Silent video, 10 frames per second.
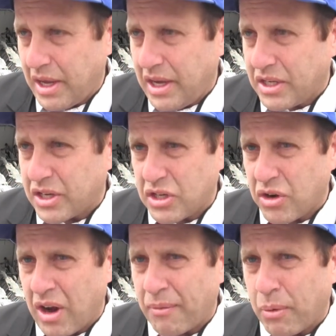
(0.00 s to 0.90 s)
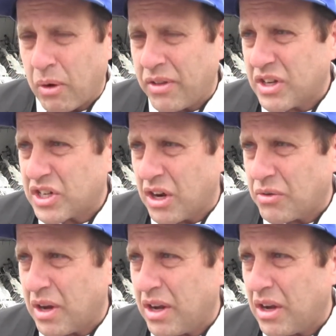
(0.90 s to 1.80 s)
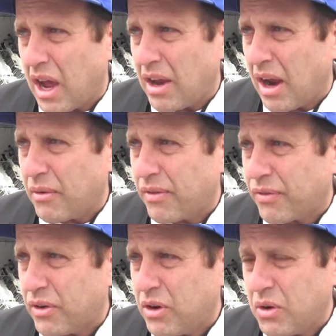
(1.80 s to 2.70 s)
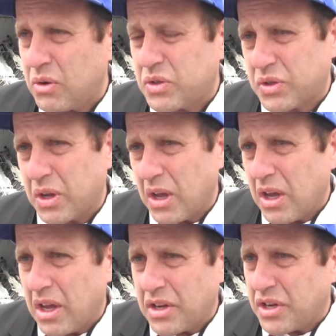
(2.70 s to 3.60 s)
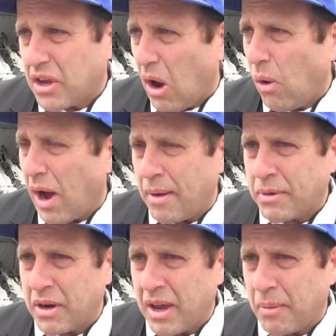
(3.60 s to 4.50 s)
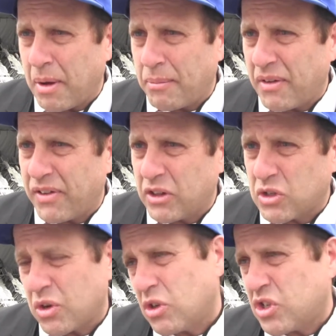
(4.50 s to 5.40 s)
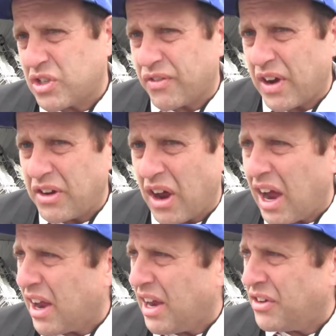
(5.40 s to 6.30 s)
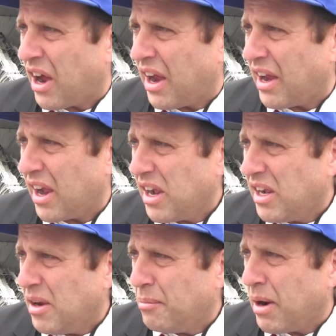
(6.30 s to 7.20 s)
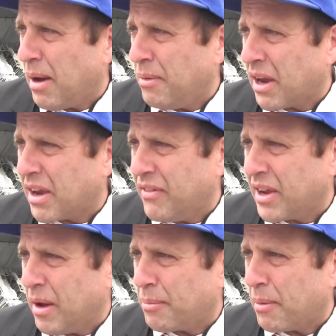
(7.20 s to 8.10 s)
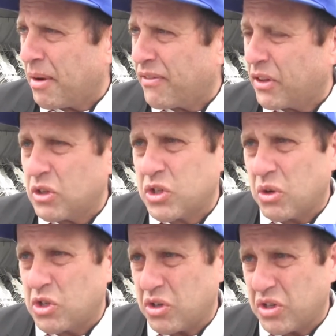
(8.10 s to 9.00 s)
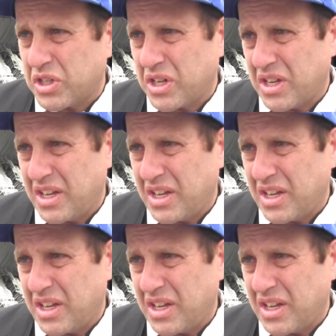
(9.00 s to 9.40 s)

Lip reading: He says, you're not born in this country. I refuse to go. I'm going to help out my fellow soldiers. If I die, I die. But I'm not giving up on my fellow soldiers.